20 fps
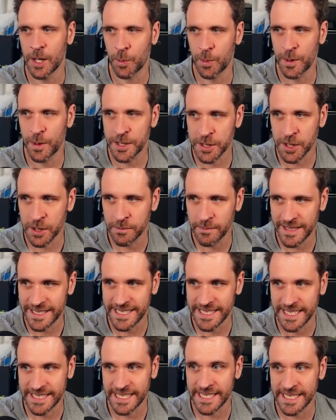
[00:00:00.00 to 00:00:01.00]
which
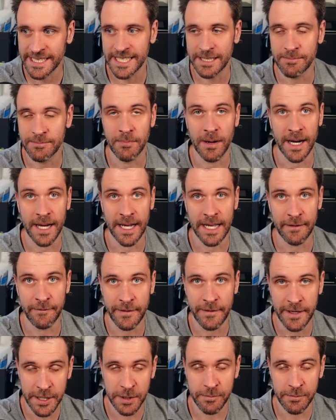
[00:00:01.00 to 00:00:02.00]
commits exist in my
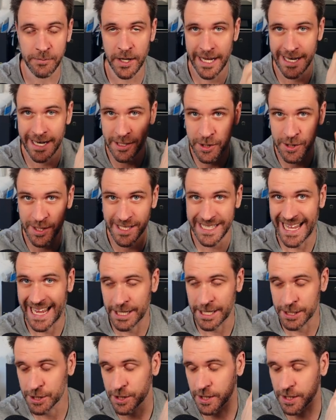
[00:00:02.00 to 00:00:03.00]
feature branch
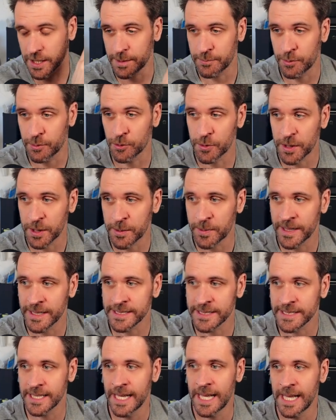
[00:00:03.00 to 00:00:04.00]
/ pull
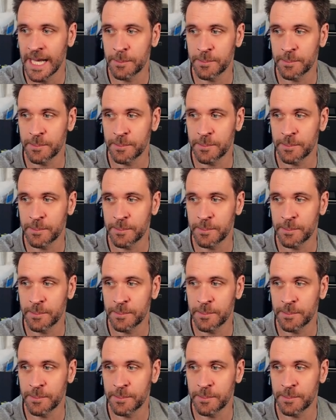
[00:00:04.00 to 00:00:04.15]
request,